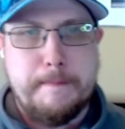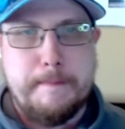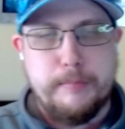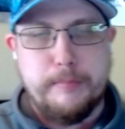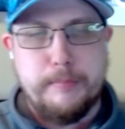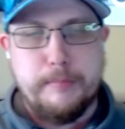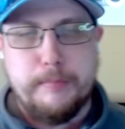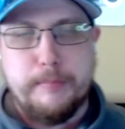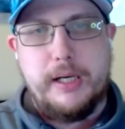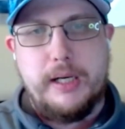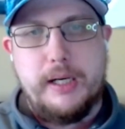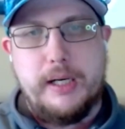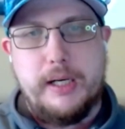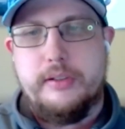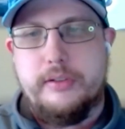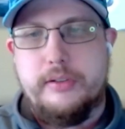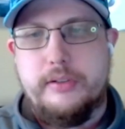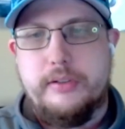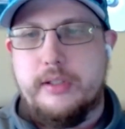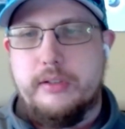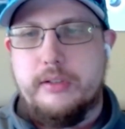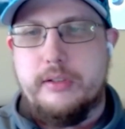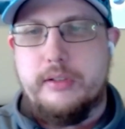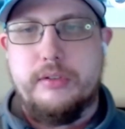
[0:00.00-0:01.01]
But behind the
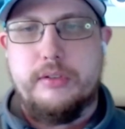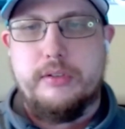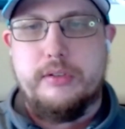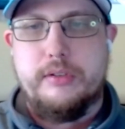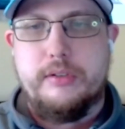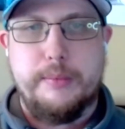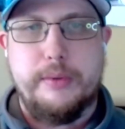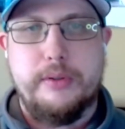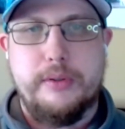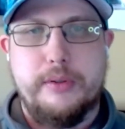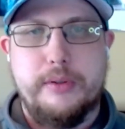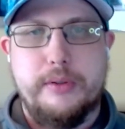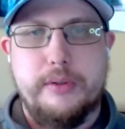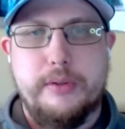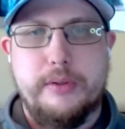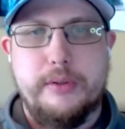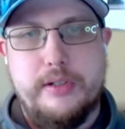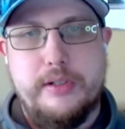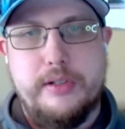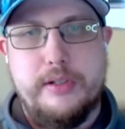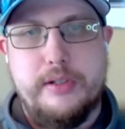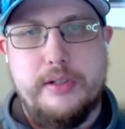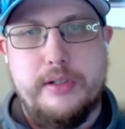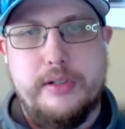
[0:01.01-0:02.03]
scenes, Cherwell's
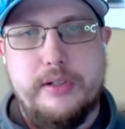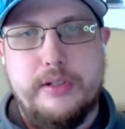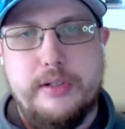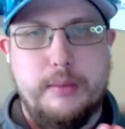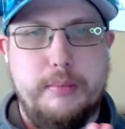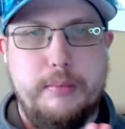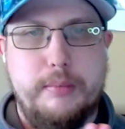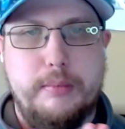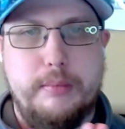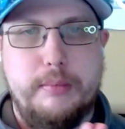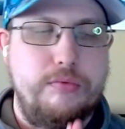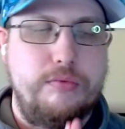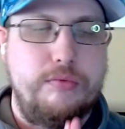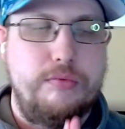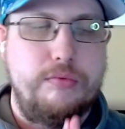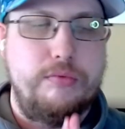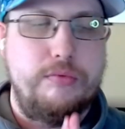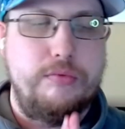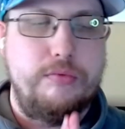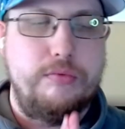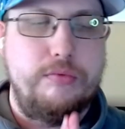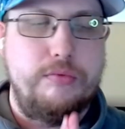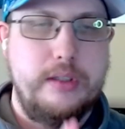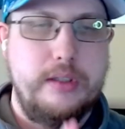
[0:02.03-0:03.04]
relationships can be
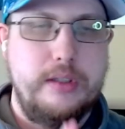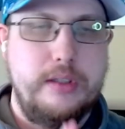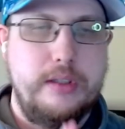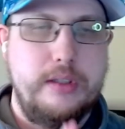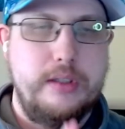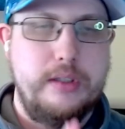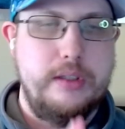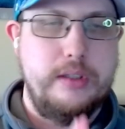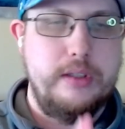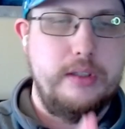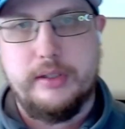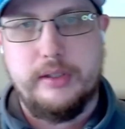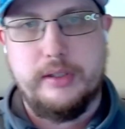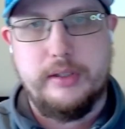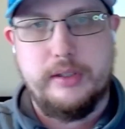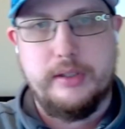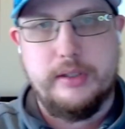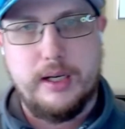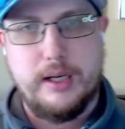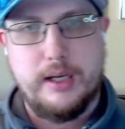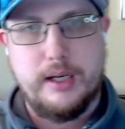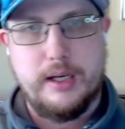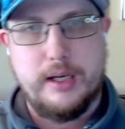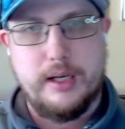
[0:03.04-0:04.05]
really, really
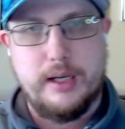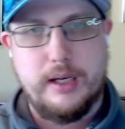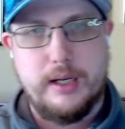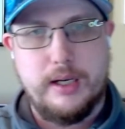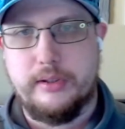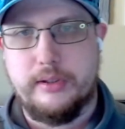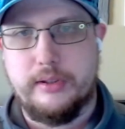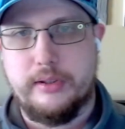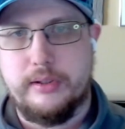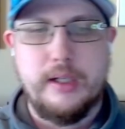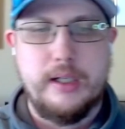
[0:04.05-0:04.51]
complex.